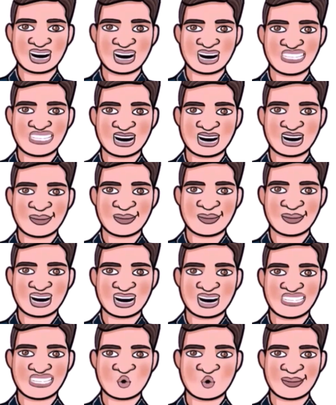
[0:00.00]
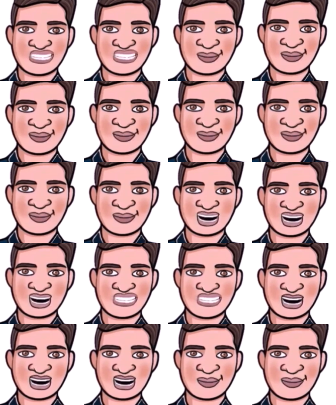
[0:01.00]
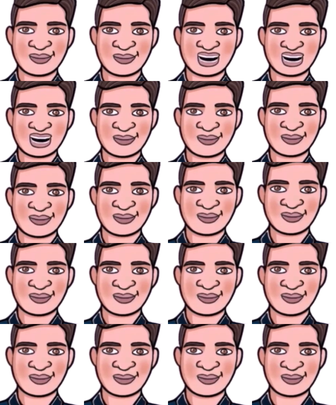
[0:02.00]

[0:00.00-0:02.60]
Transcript: Selfish is suarthi.